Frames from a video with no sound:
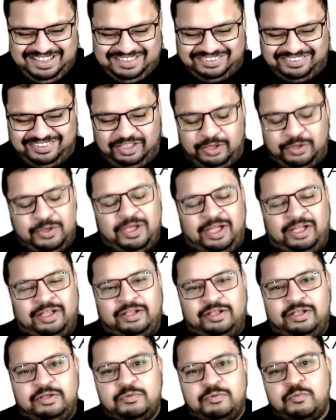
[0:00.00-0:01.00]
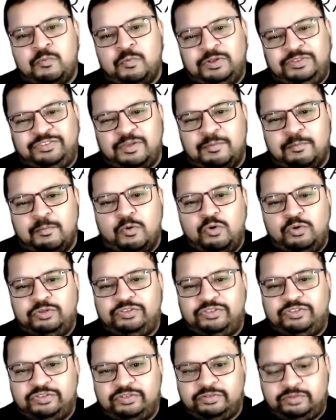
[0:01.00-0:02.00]
So, what's the
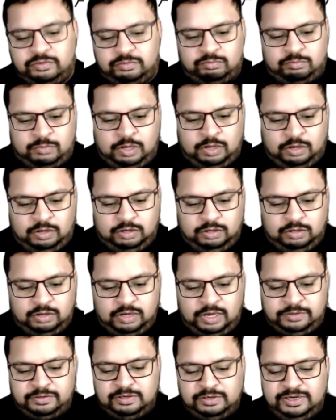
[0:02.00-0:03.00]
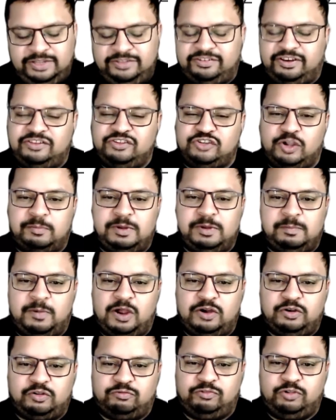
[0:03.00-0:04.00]
most and the least enjoyable
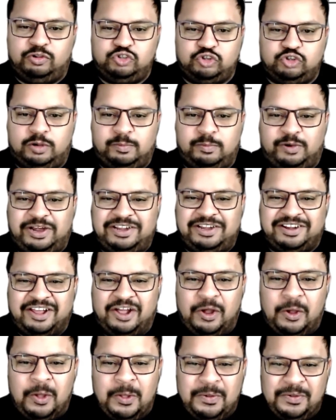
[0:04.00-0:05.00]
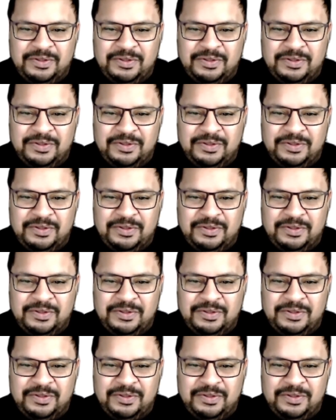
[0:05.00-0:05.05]
part of your job right now?